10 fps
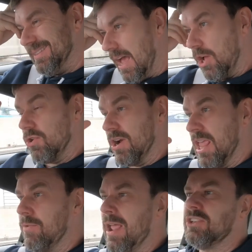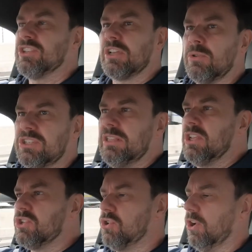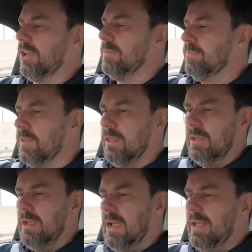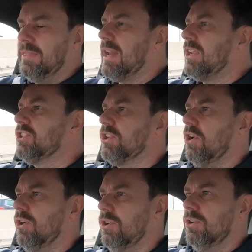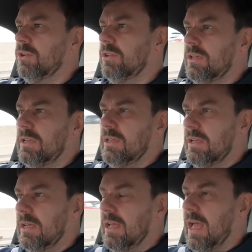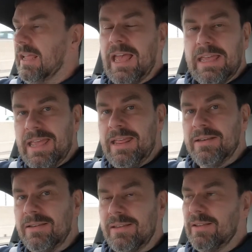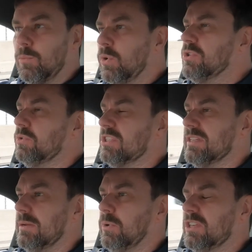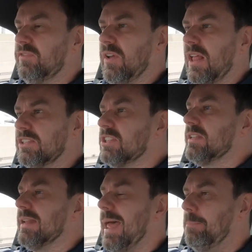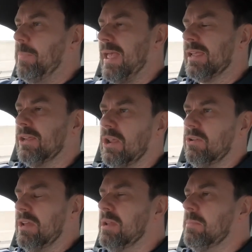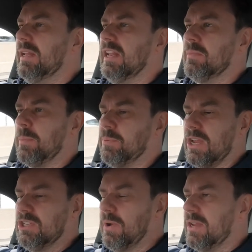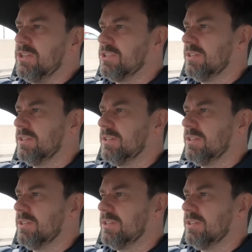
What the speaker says: I already arranged to go and see this truck, and then I saw a Cayenne which fell slap bang in the middle of my price range.